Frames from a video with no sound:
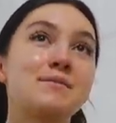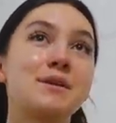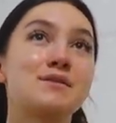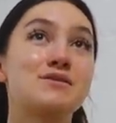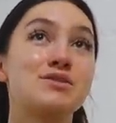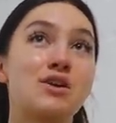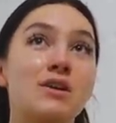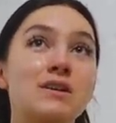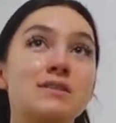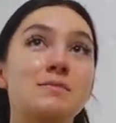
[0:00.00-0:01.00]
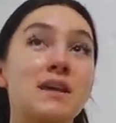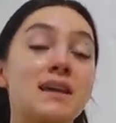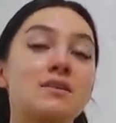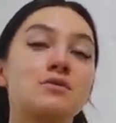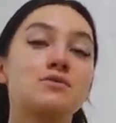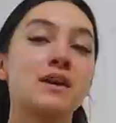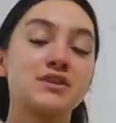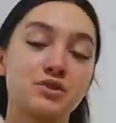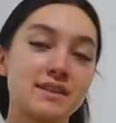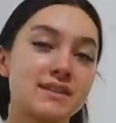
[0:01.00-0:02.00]
I'm gonna start making those right
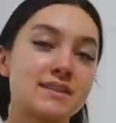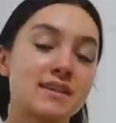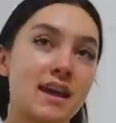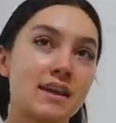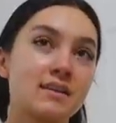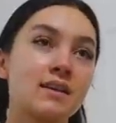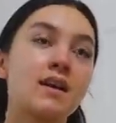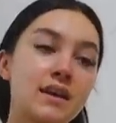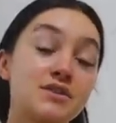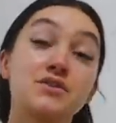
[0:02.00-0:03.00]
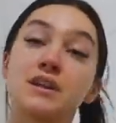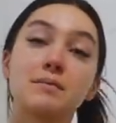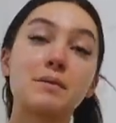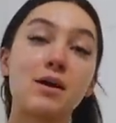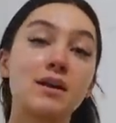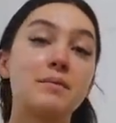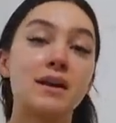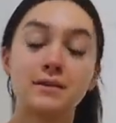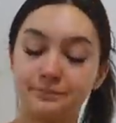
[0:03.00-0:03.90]
choices again and treating my body better.